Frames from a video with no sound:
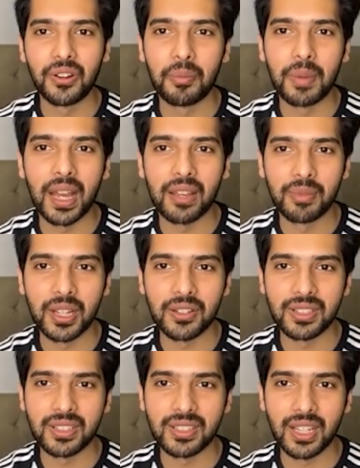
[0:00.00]
goodbye because
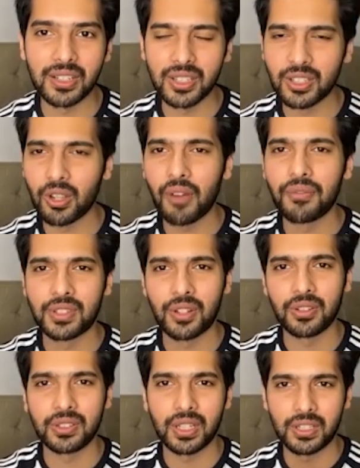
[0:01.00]
it's such a soft
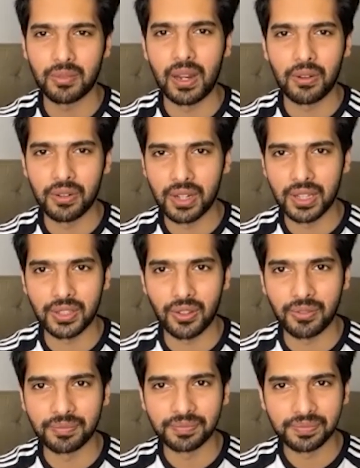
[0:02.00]
song such a melodious
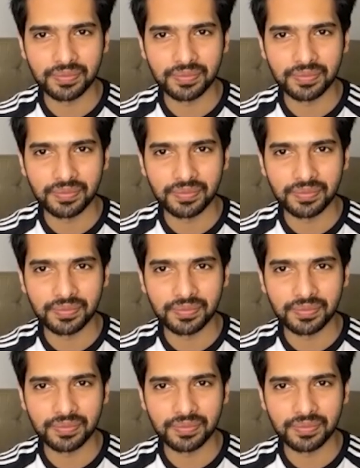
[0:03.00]
song